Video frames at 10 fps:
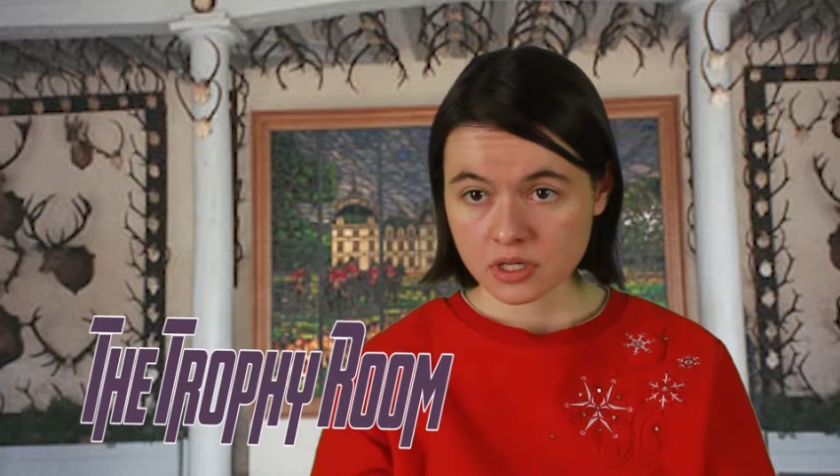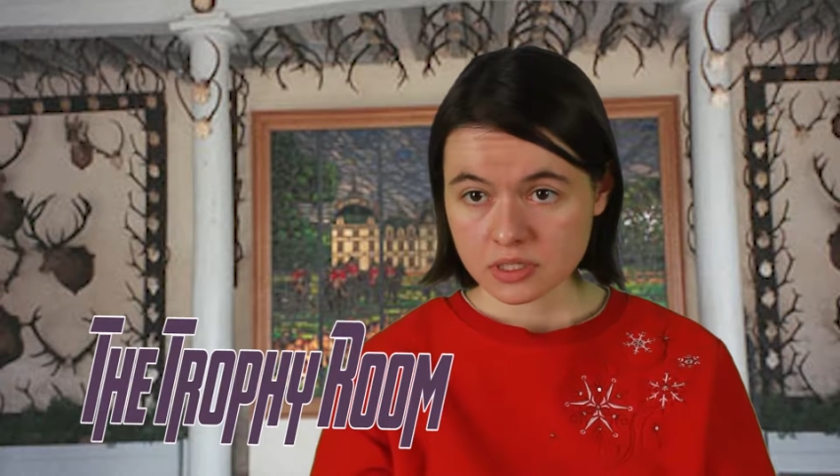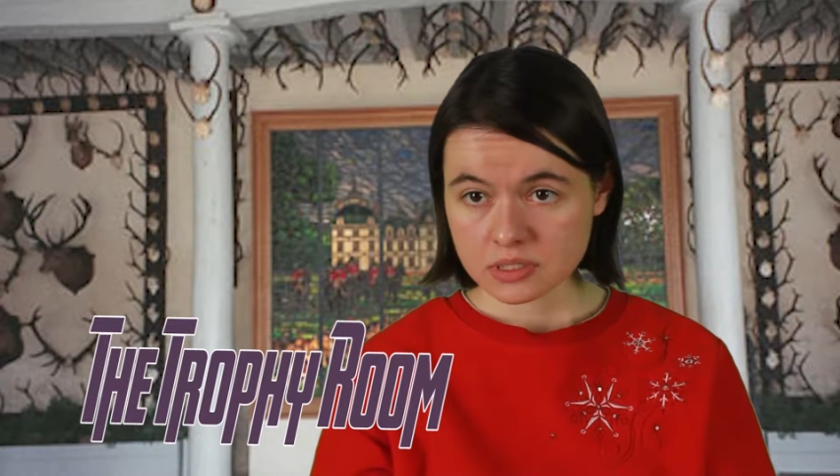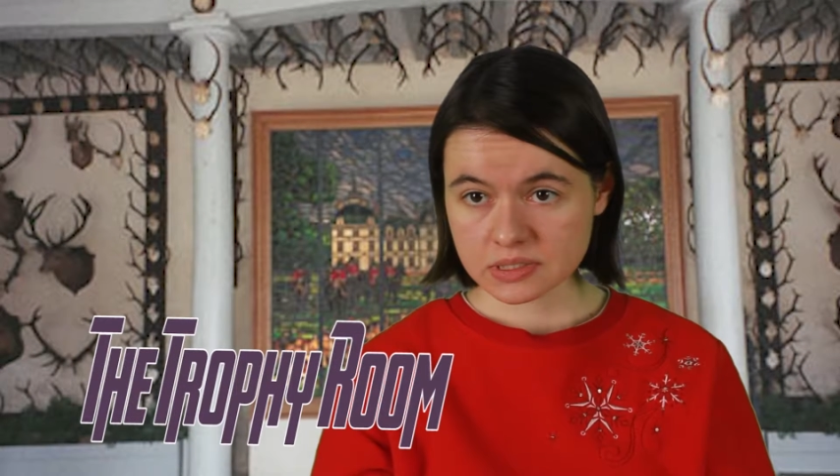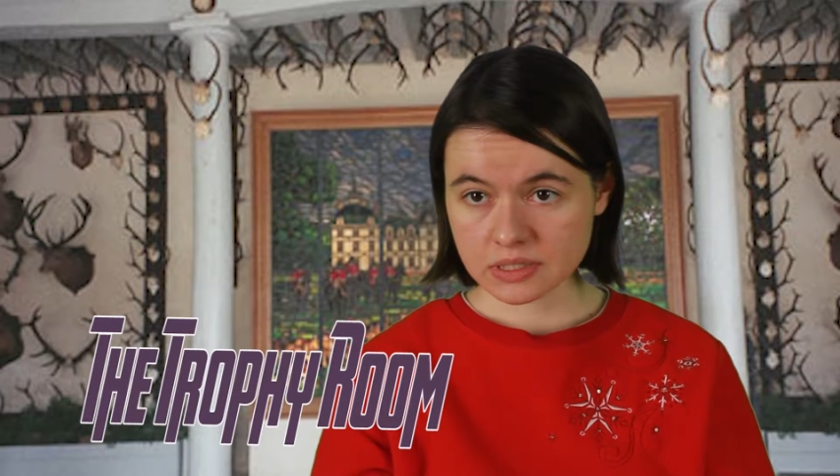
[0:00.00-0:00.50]

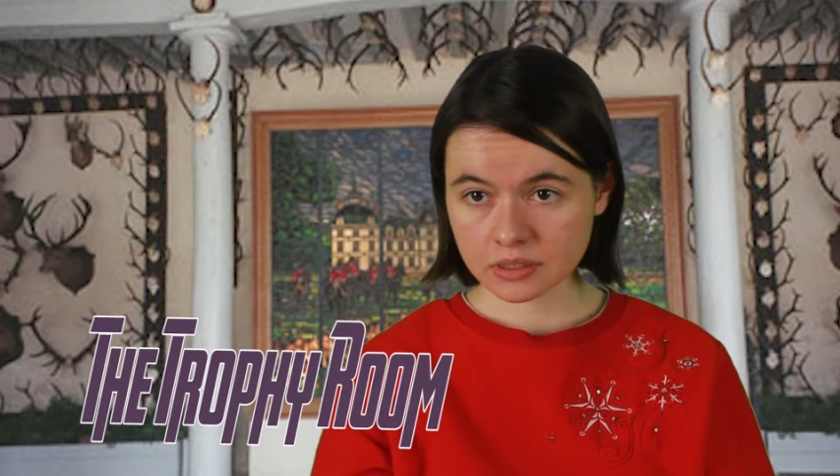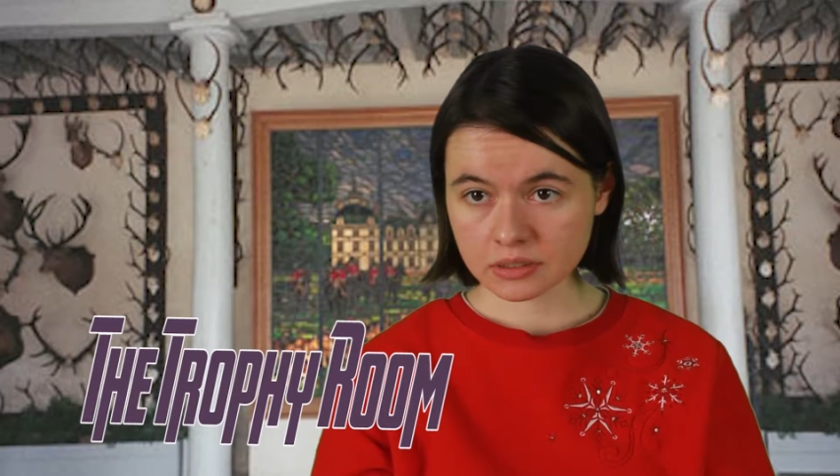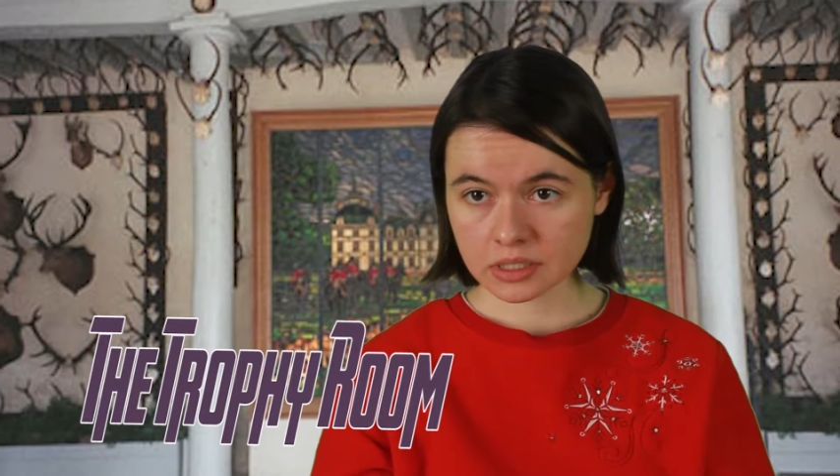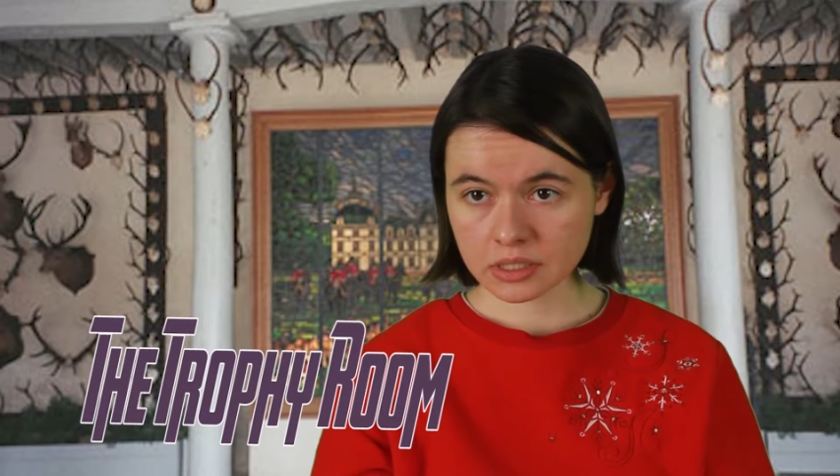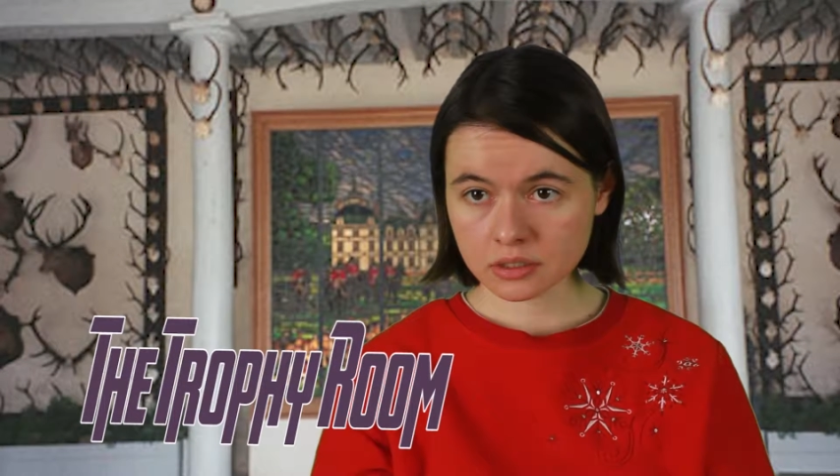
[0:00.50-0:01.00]

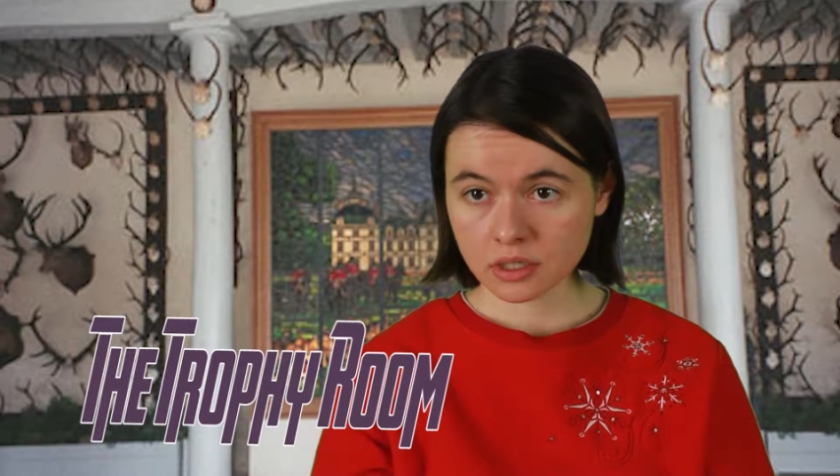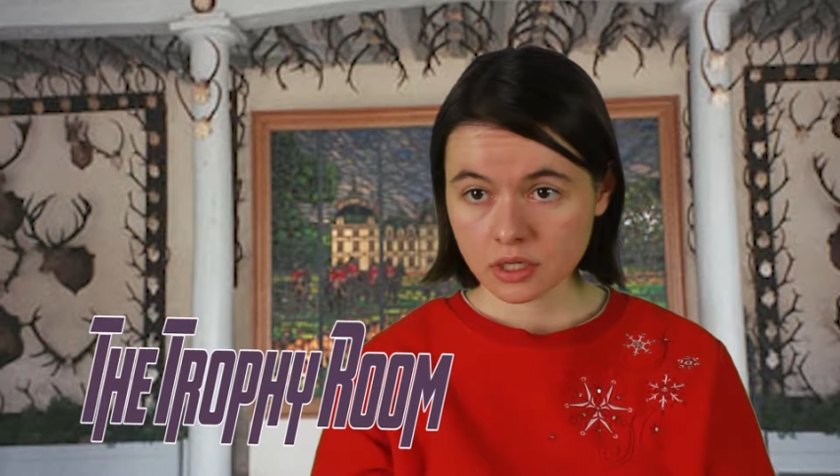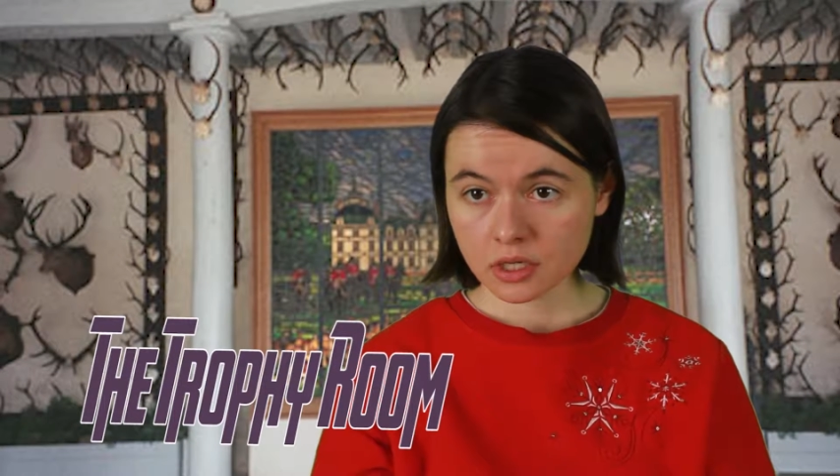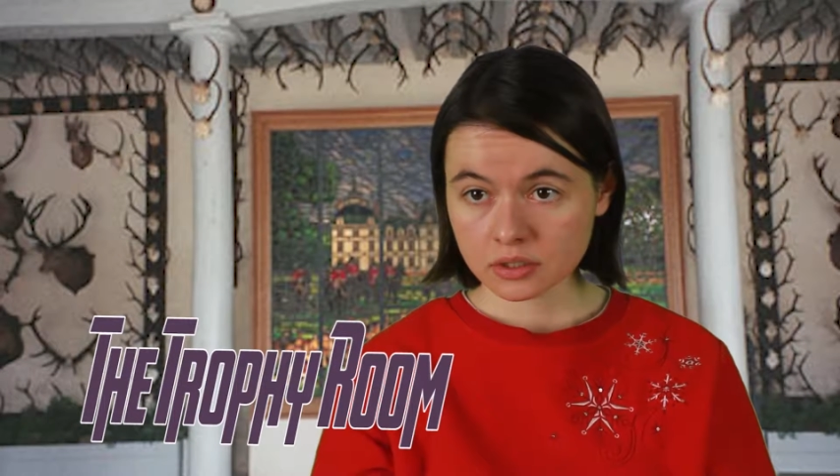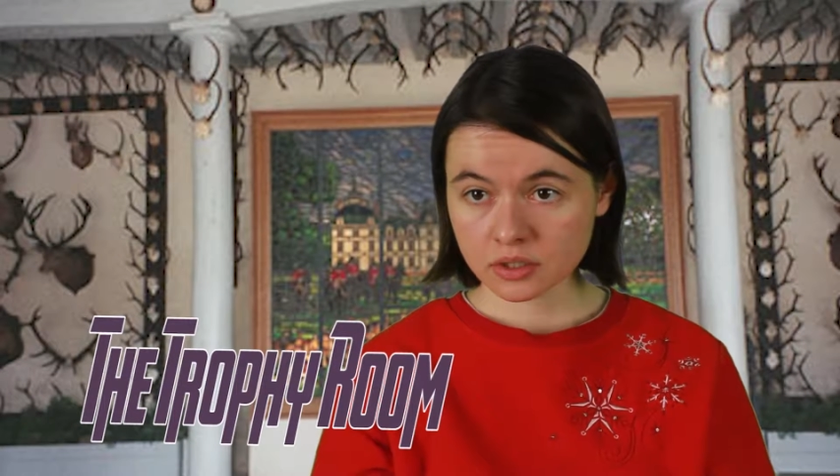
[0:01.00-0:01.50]
stunning
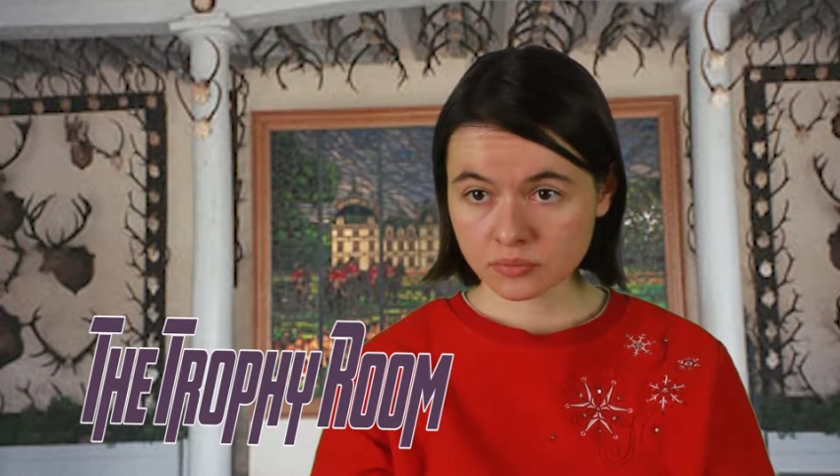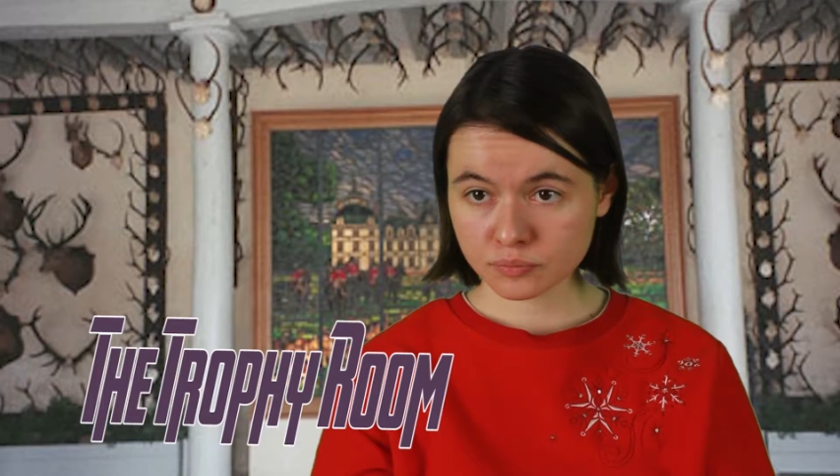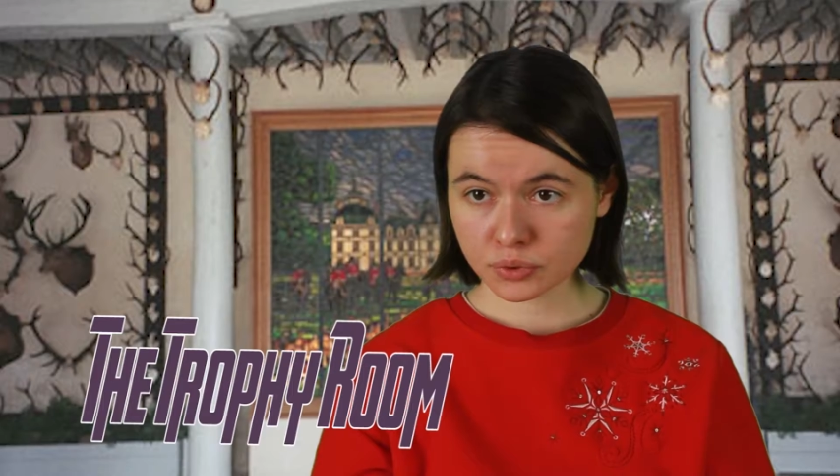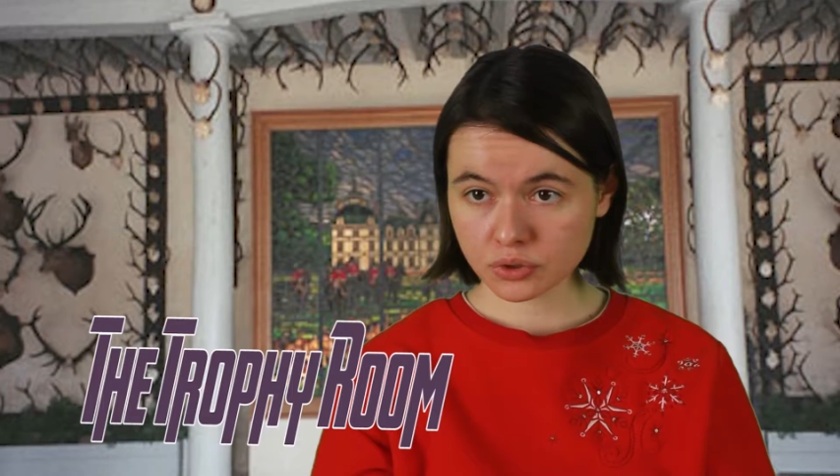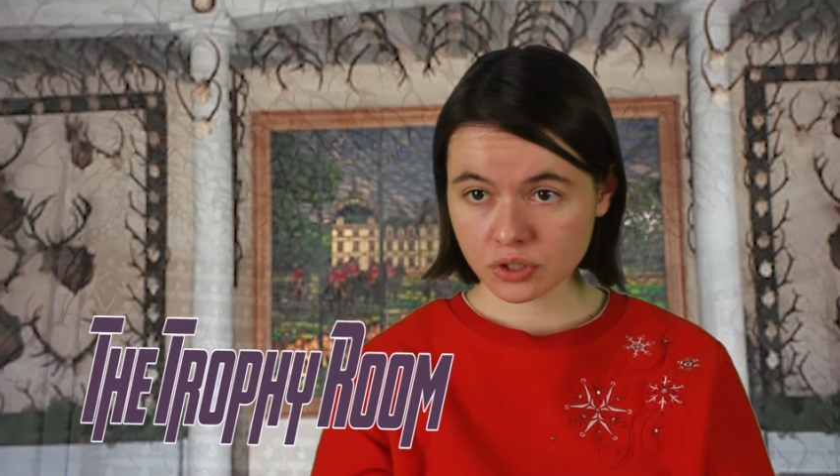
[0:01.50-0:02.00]

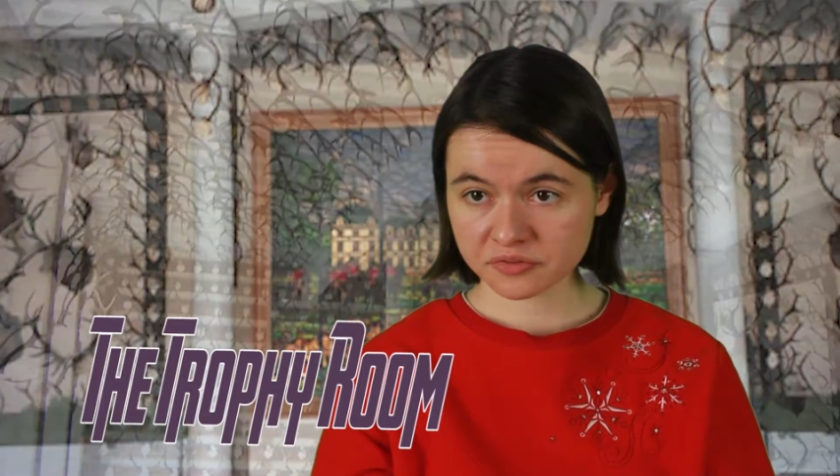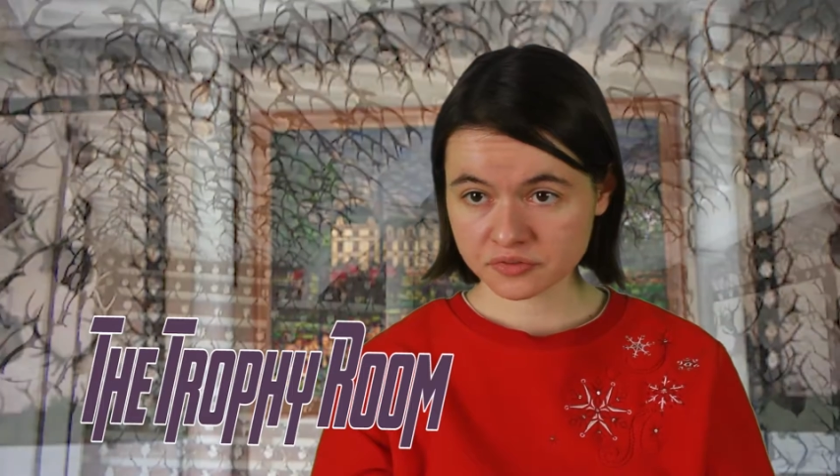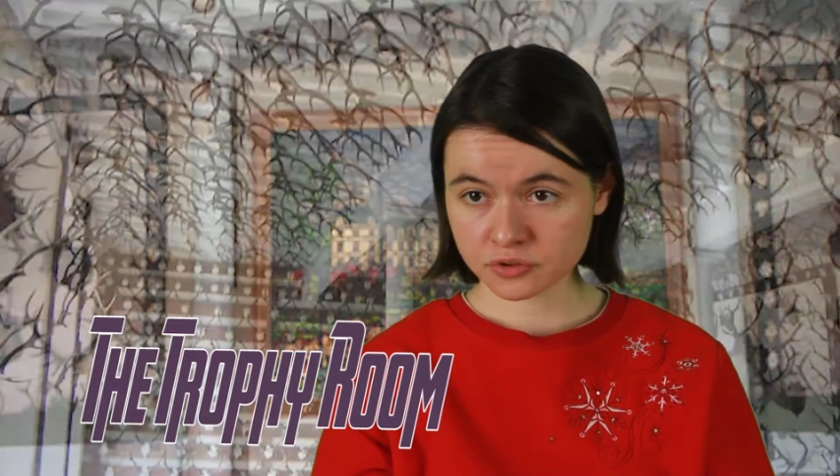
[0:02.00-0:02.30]
number of